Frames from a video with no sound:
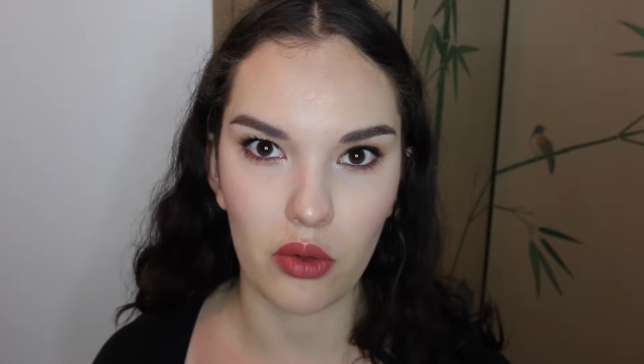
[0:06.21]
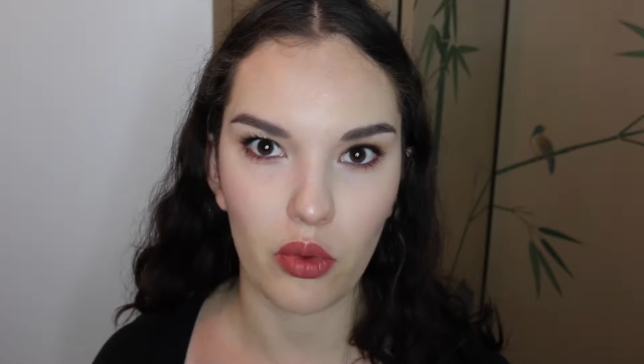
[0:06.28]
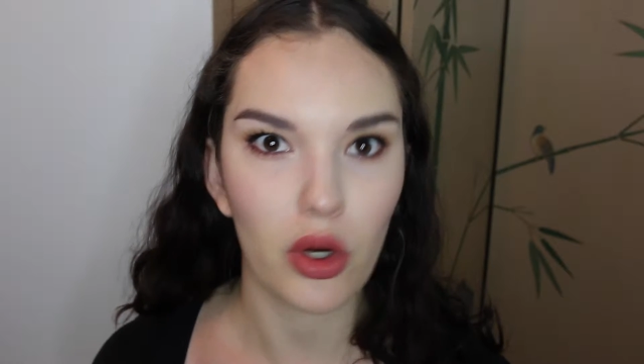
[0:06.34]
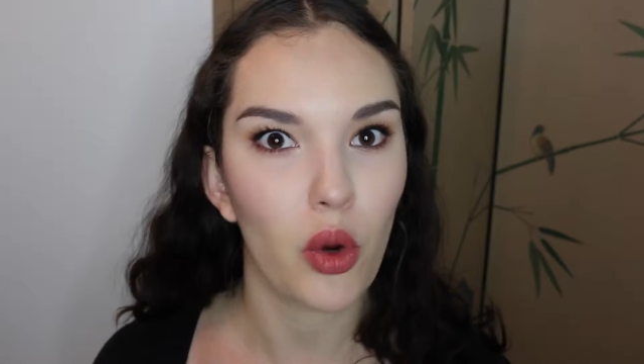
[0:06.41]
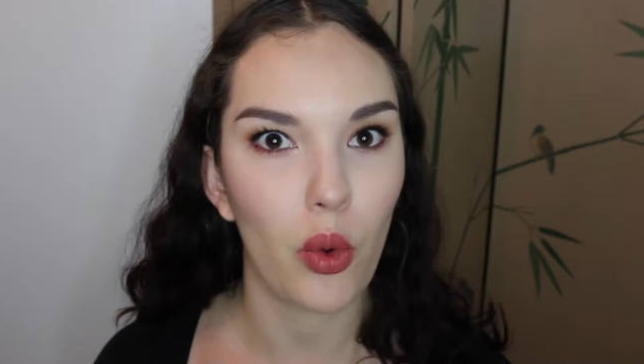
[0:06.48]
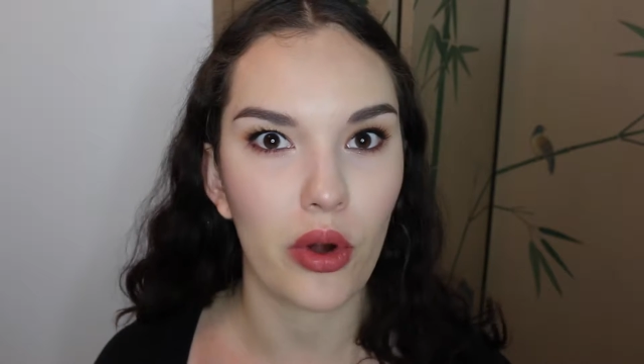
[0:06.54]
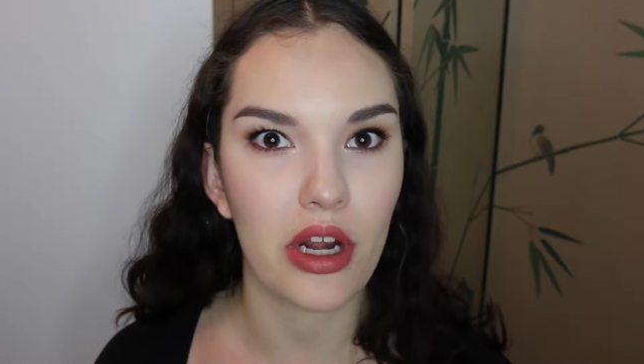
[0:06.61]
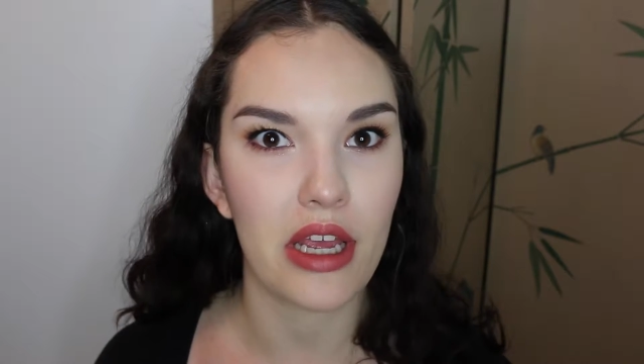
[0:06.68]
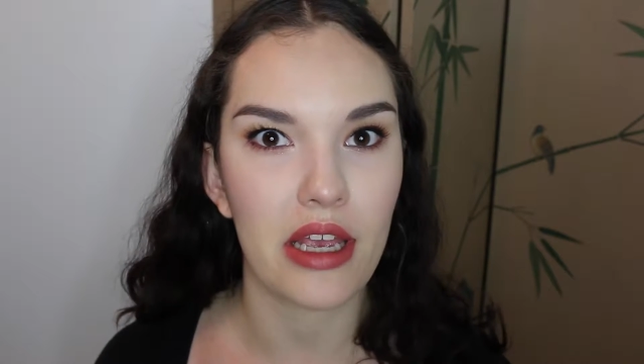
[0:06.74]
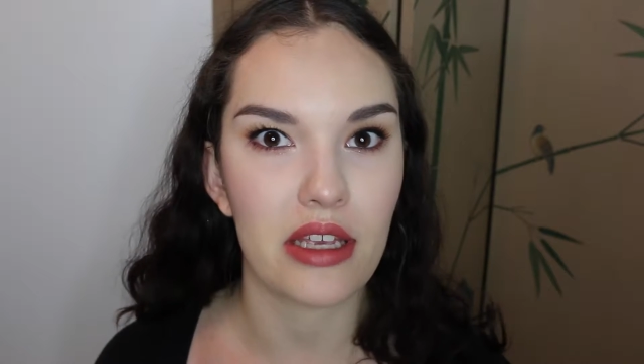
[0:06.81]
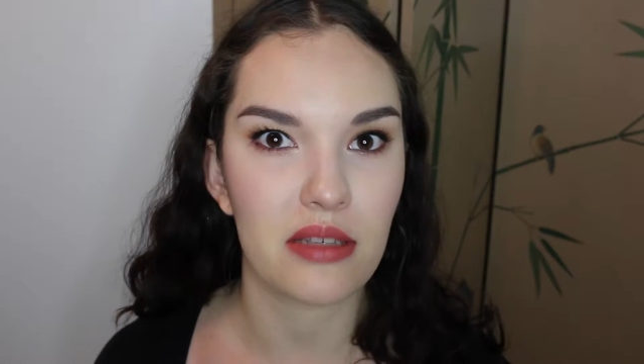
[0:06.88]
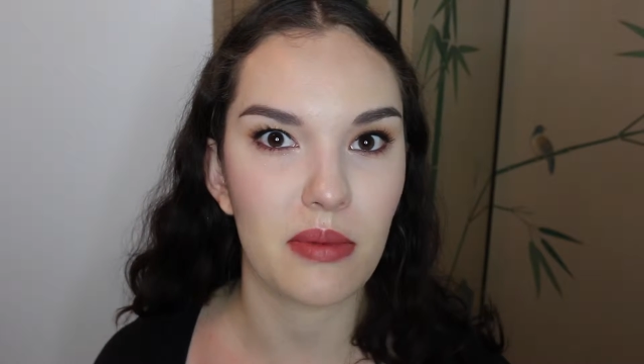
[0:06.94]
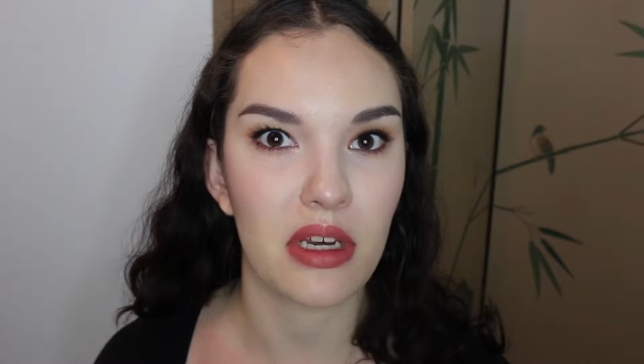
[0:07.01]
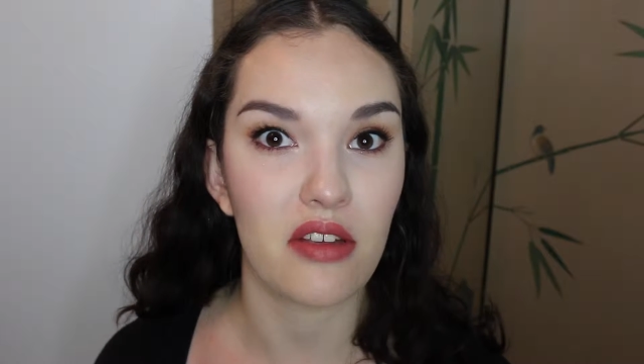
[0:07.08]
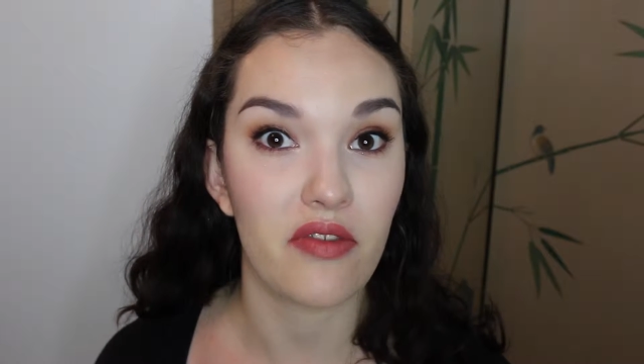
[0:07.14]
recording
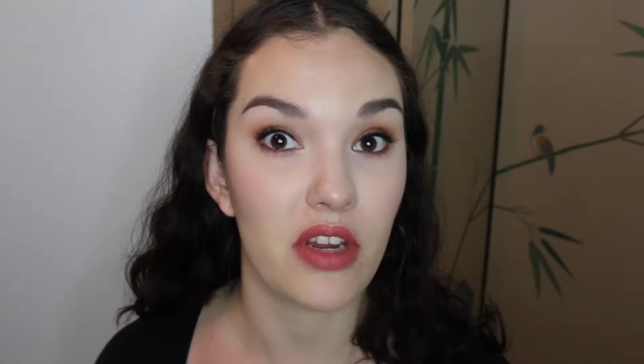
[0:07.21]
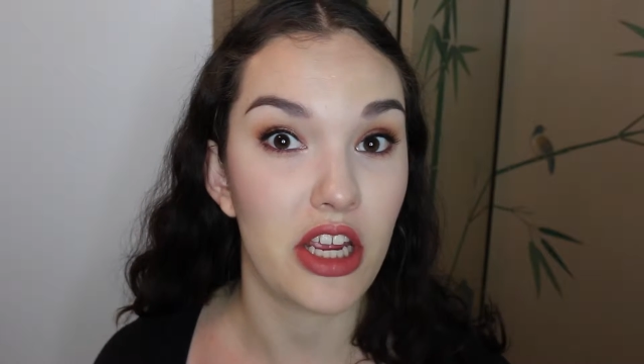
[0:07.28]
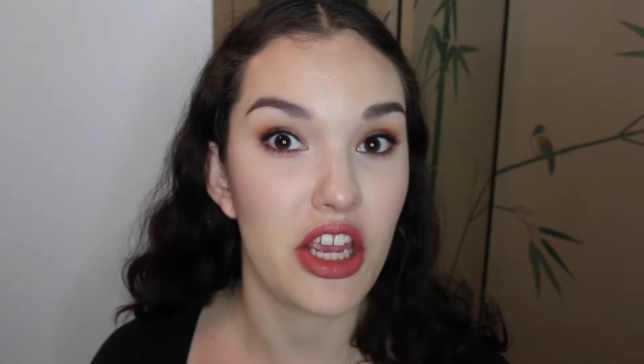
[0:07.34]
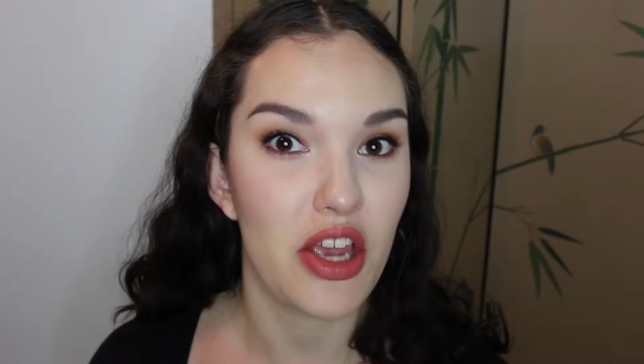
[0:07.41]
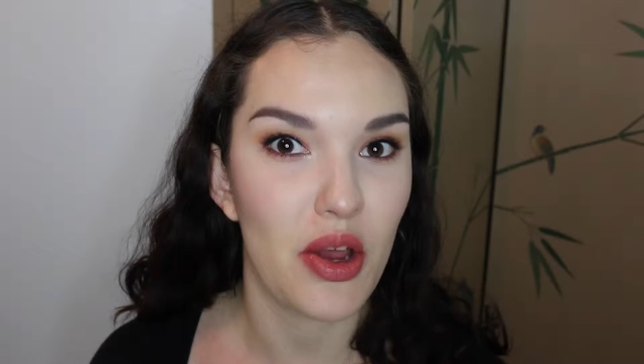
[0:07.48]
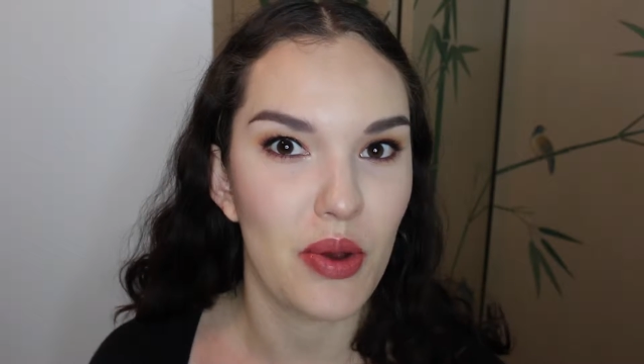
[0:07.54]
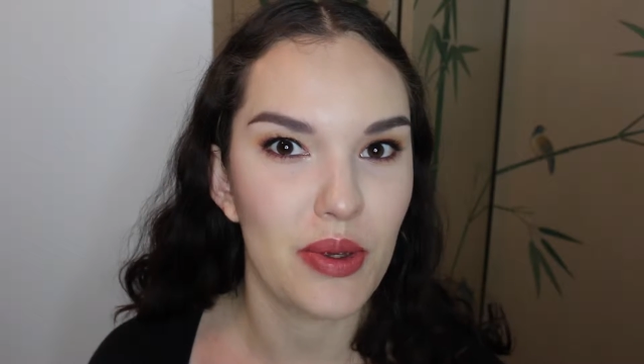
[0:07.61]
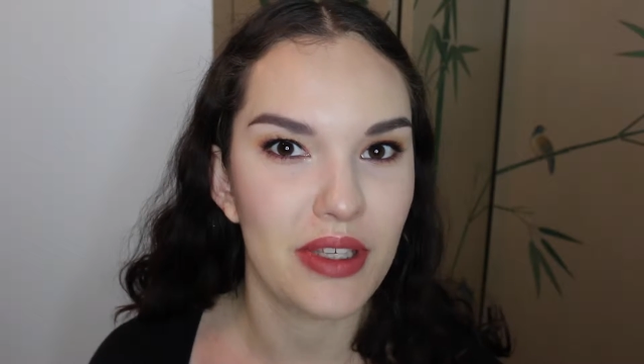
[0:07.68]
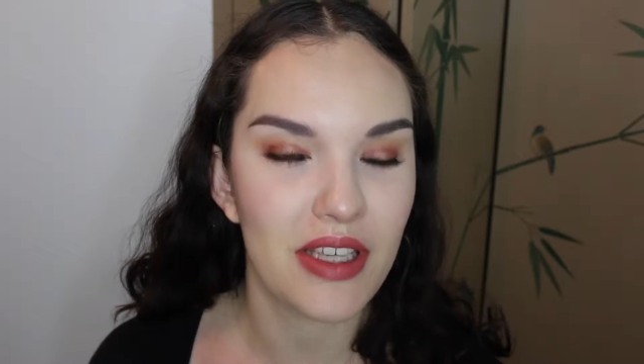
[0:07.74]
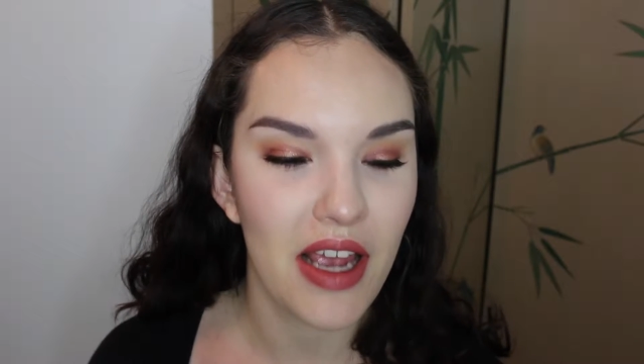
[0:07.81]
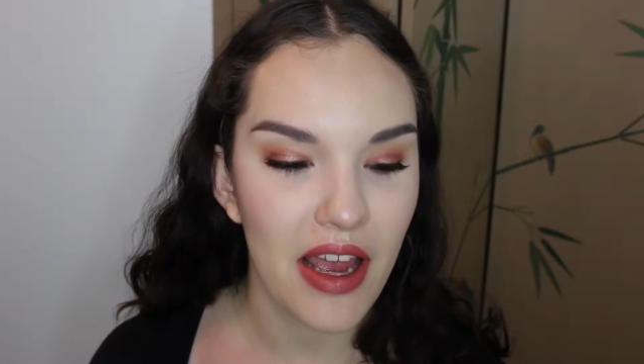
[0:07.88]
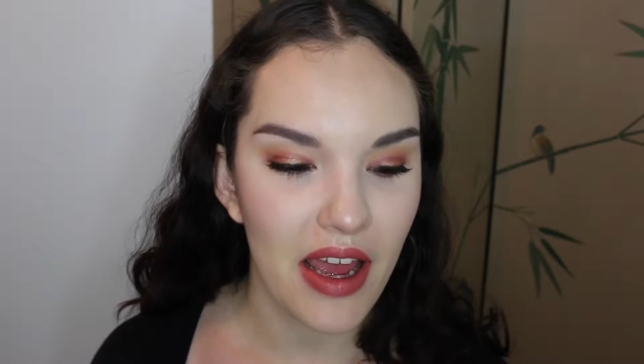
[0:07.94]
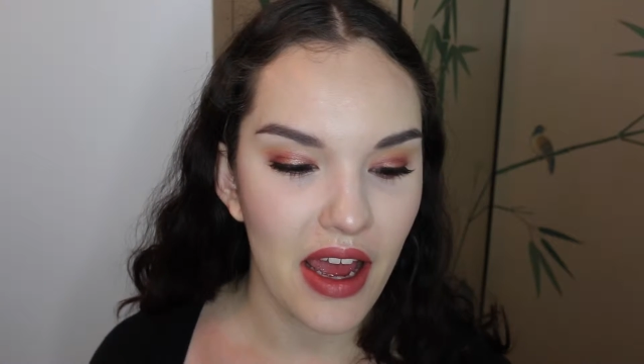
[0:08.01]
as many videos